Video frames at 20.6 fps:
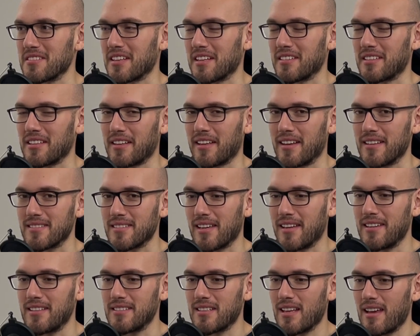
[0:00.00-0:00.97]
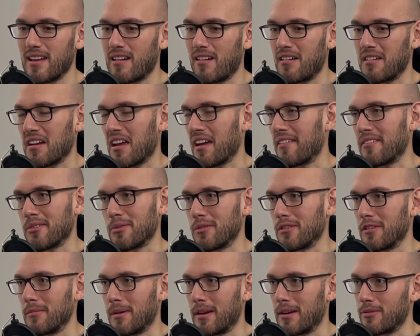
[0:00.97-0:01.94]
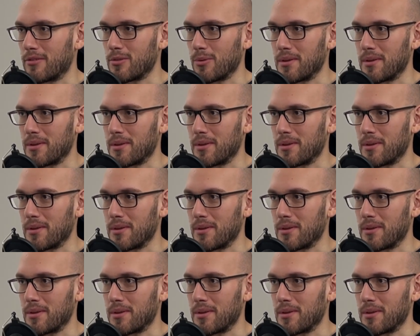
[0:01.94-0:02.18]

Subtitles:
like the guests that he's had on, I haven't really been too